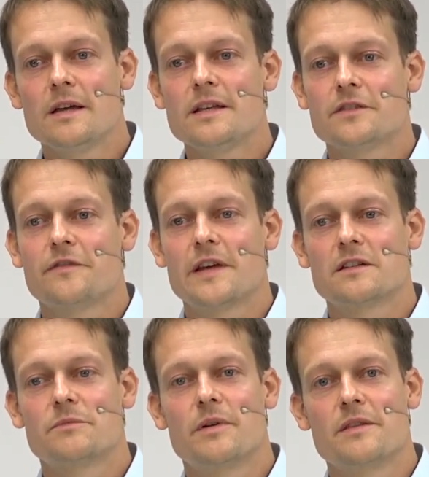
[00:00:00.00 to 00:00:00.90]
is
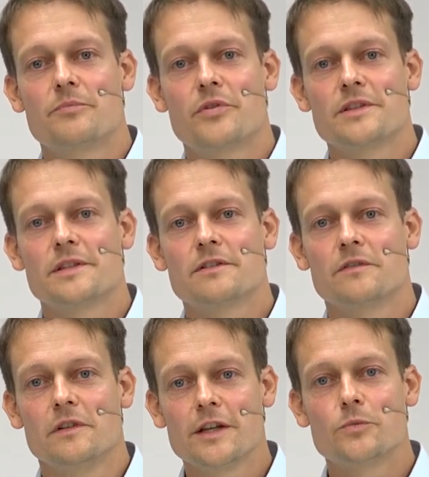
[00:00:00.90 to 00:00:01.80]
affected by the presence
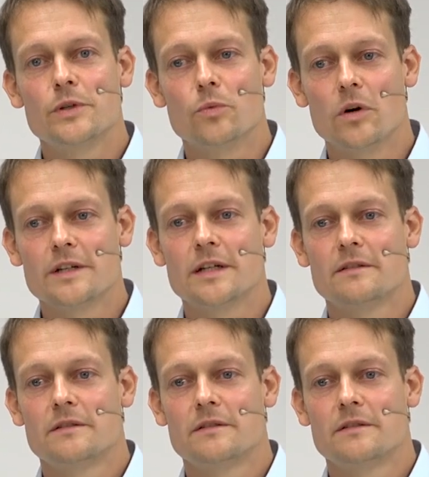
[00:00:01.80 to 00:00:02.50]
of liquid water.